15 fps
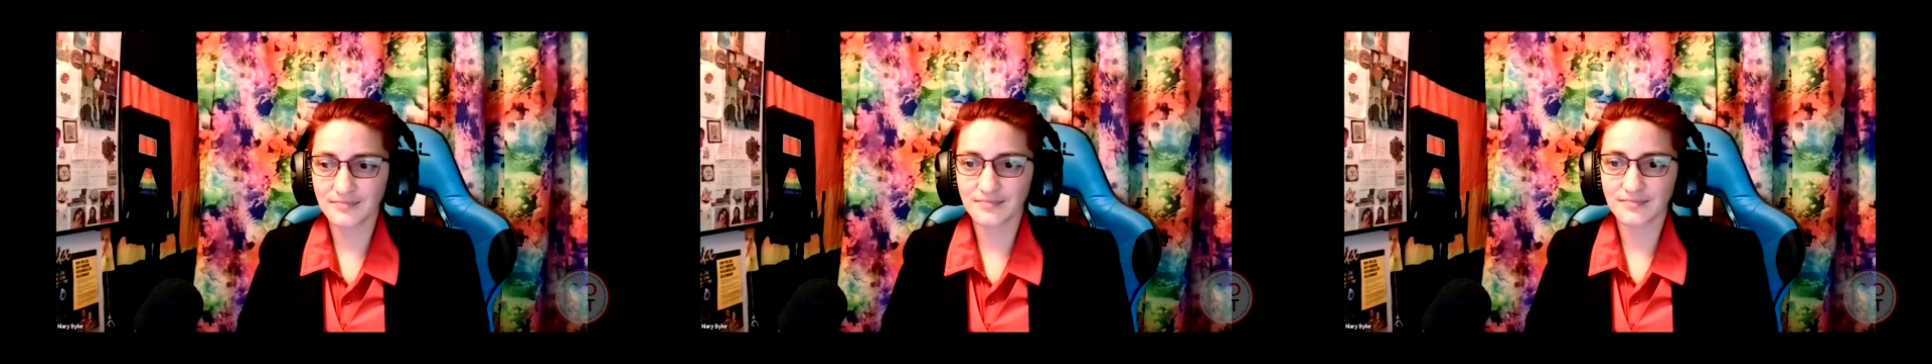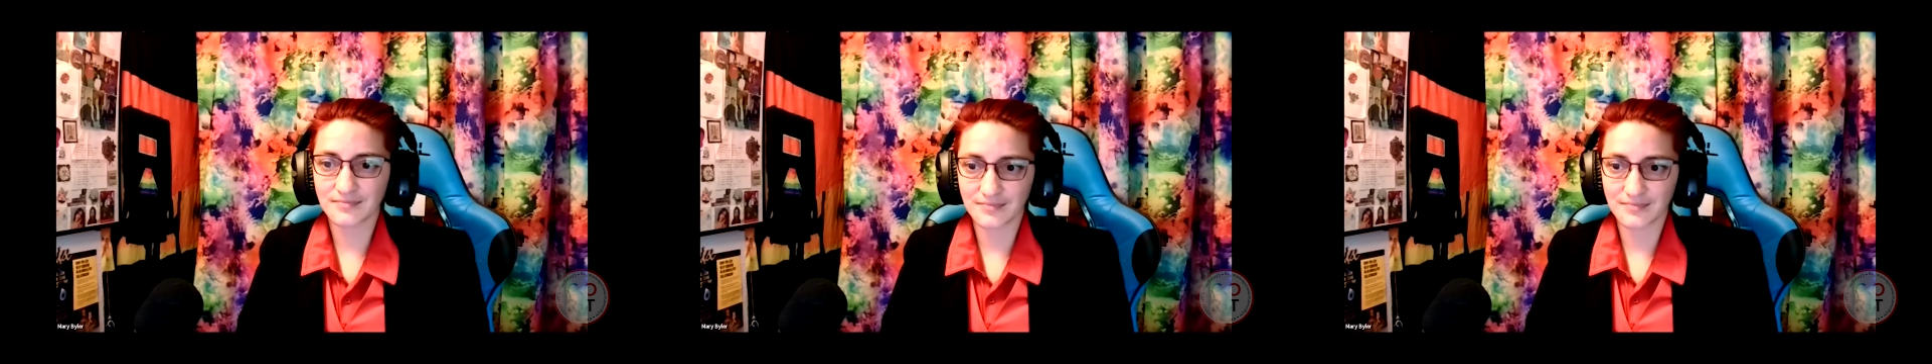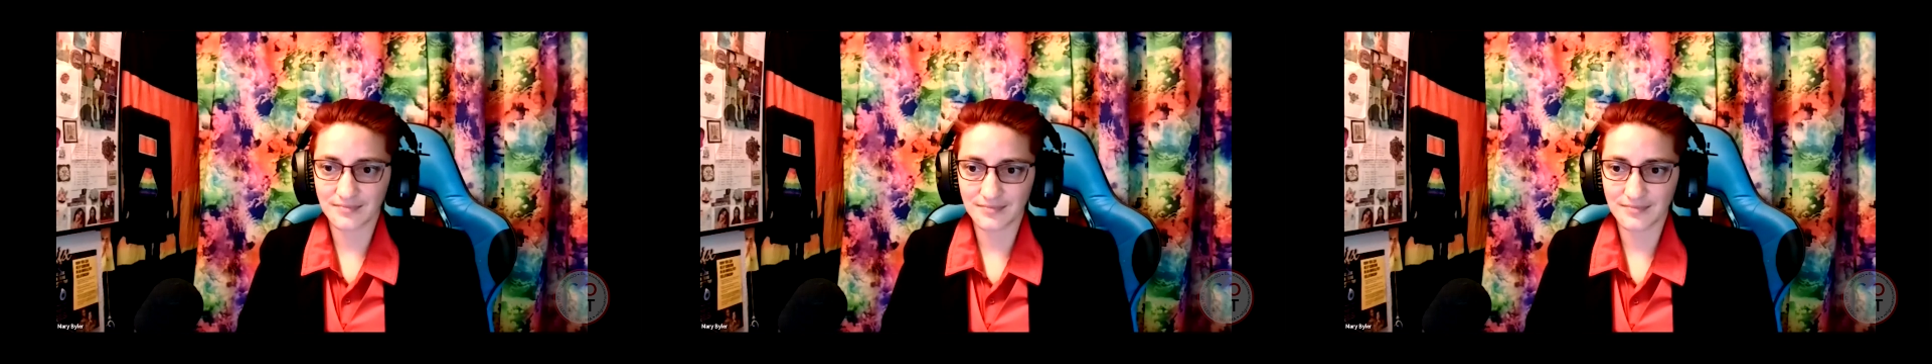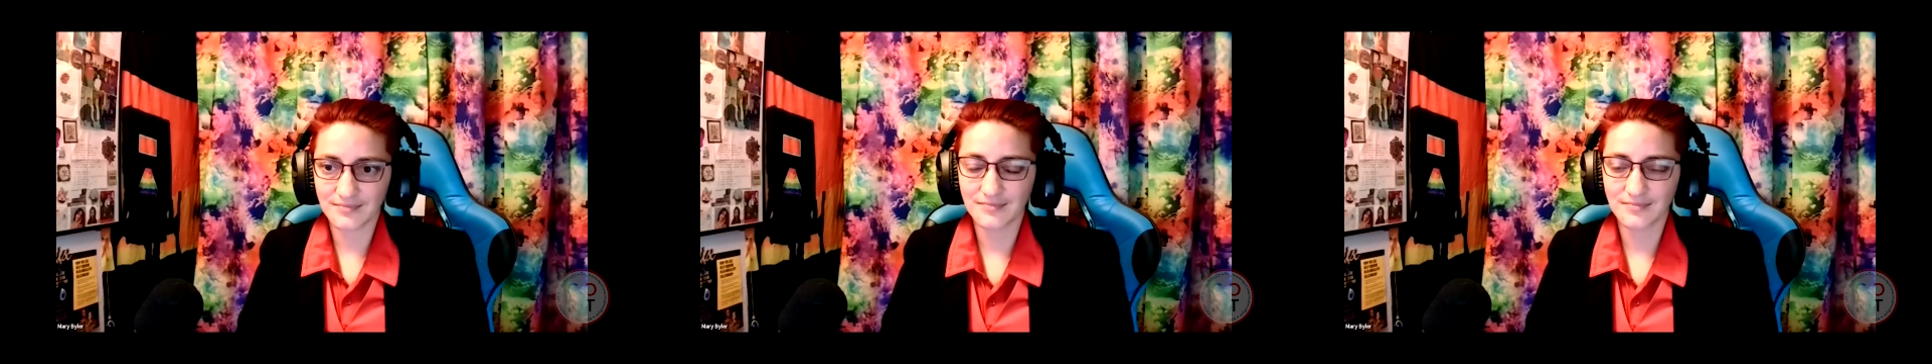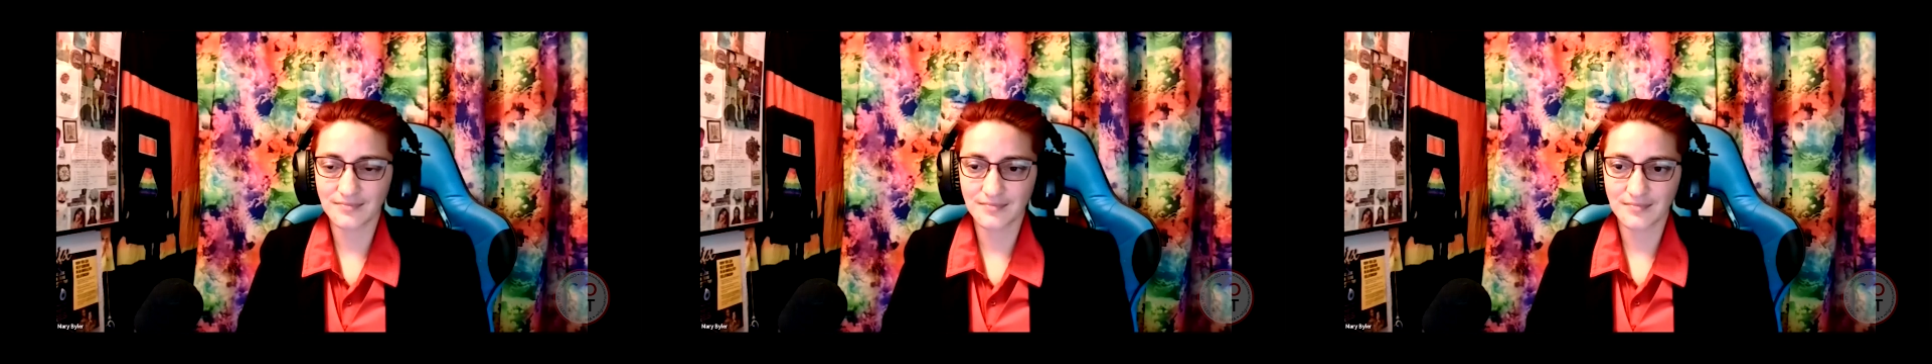Mm-hmm.
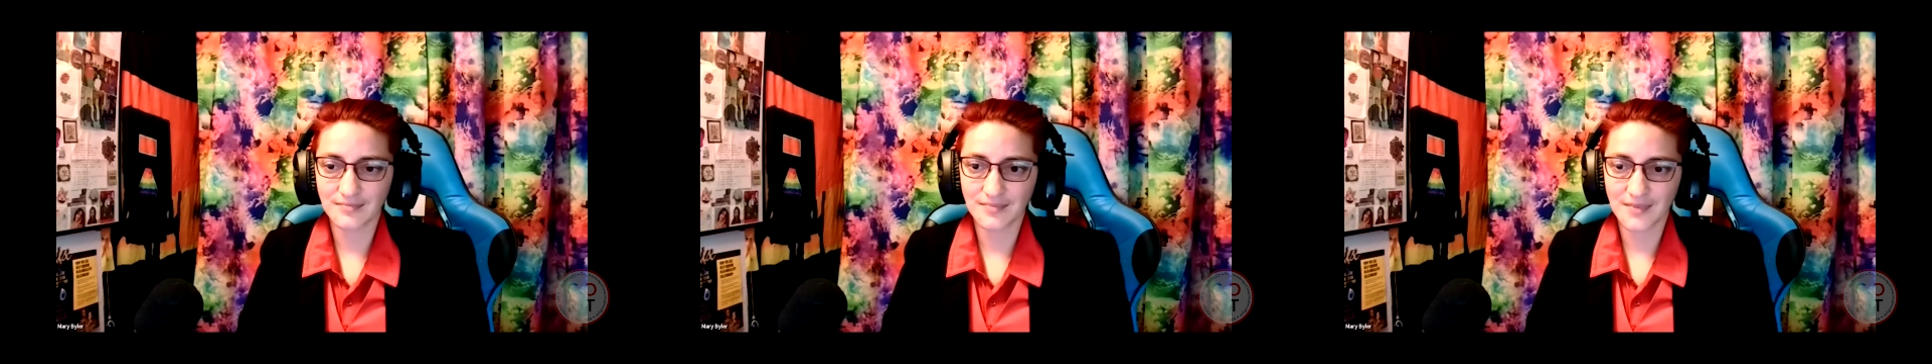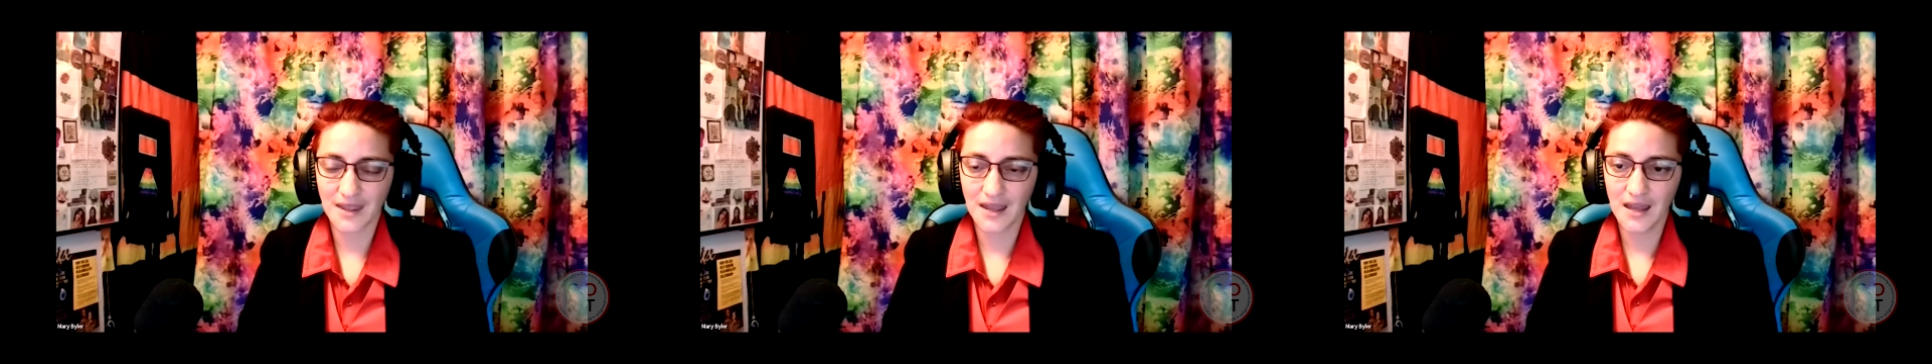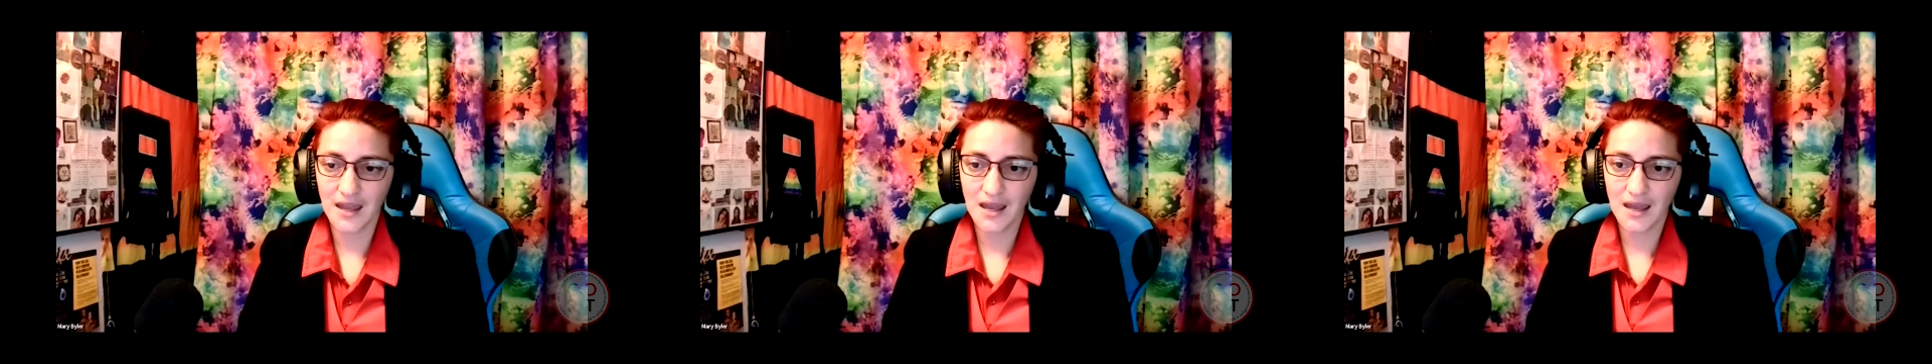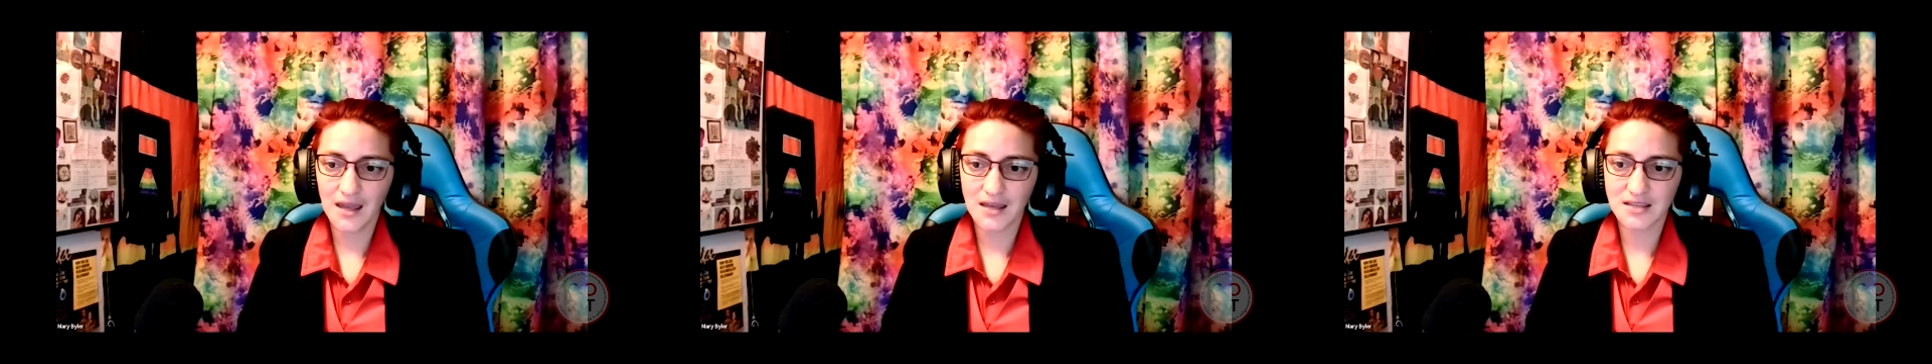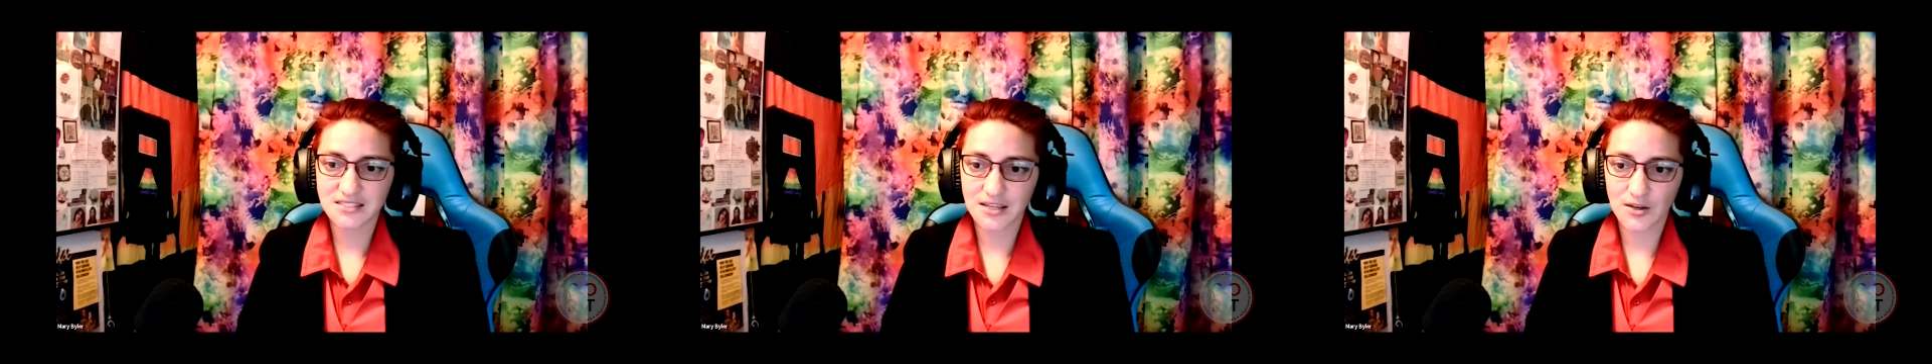
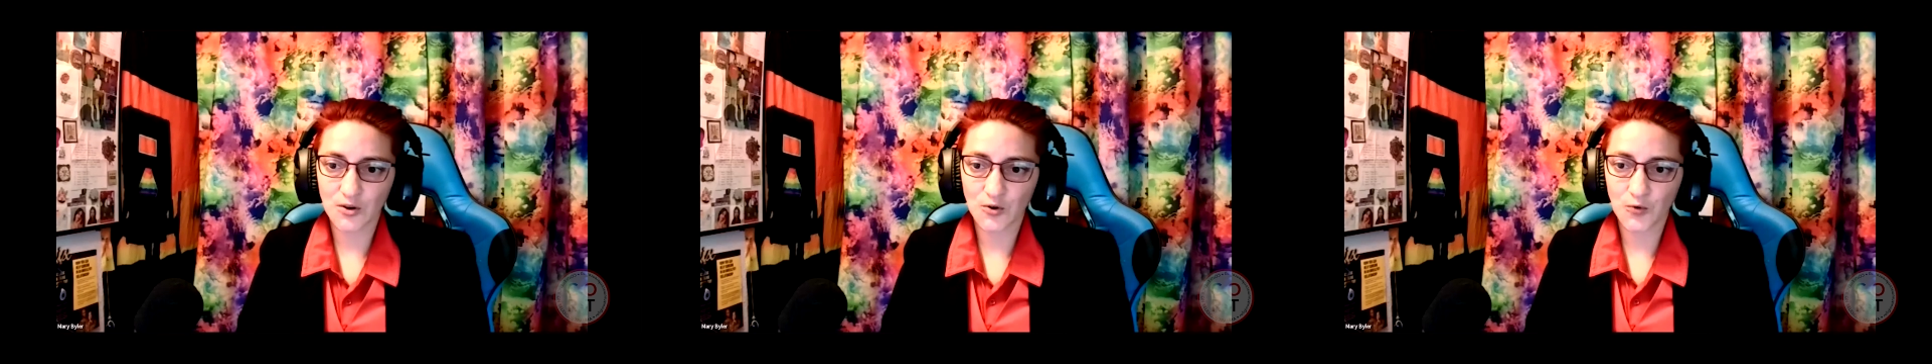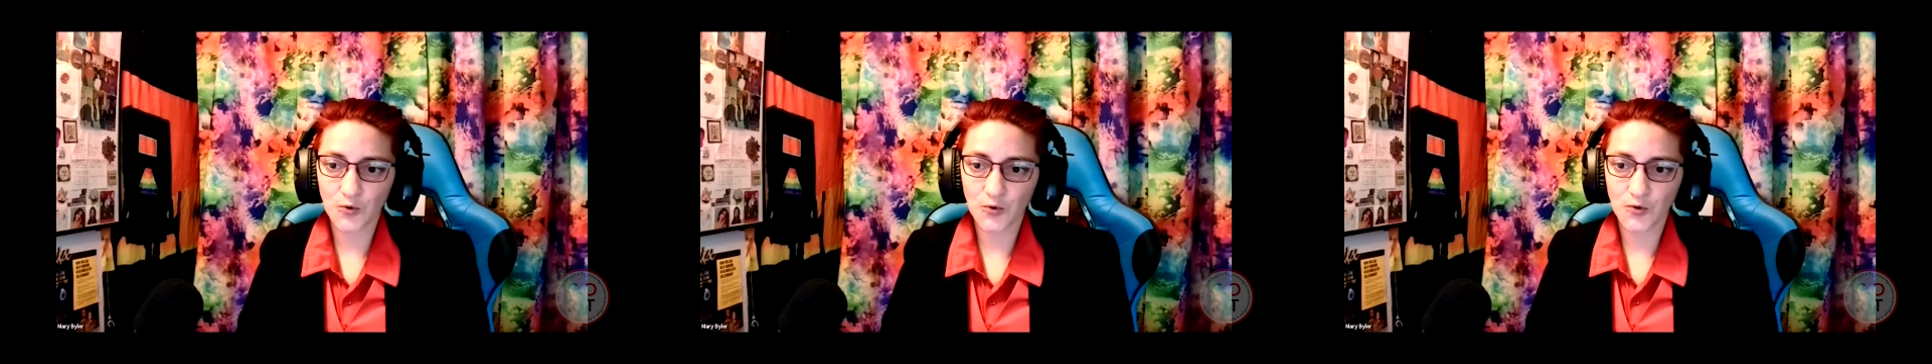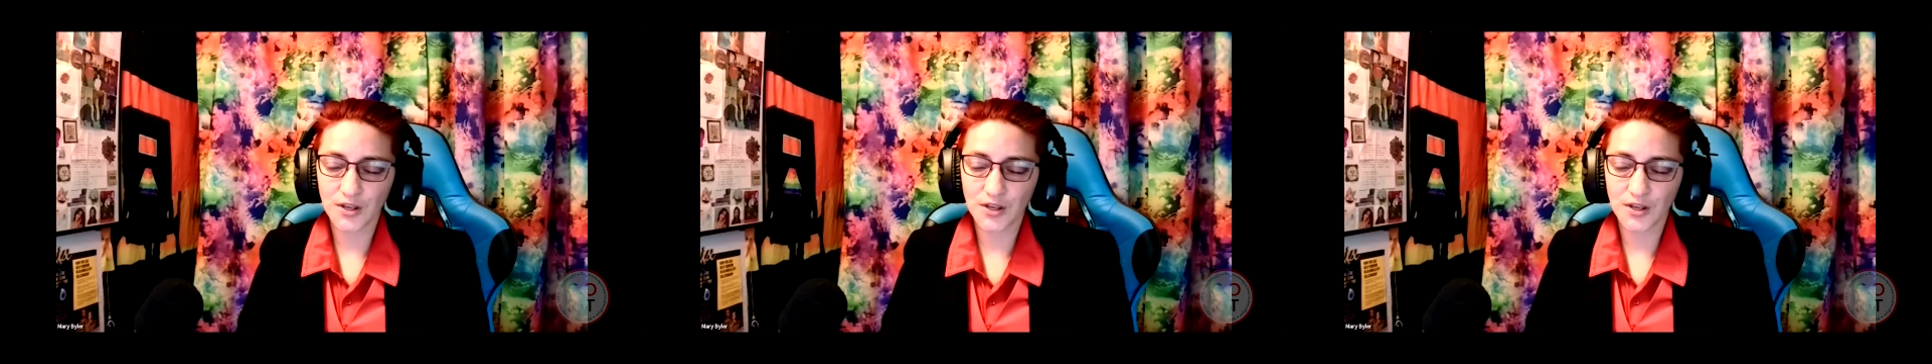So